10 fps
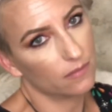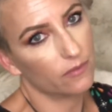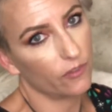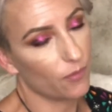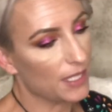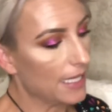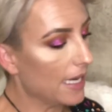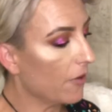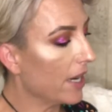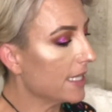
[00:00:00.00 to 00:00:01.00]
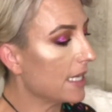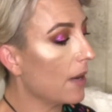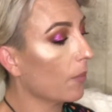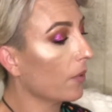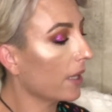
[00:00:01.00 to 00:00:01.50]
from Sydney Grace,
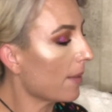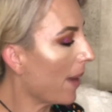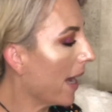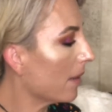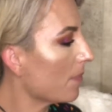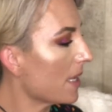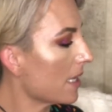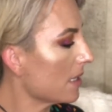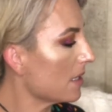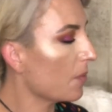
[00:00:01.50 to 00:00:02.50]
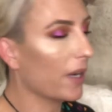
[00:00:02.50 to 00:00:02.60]
I'm really bad because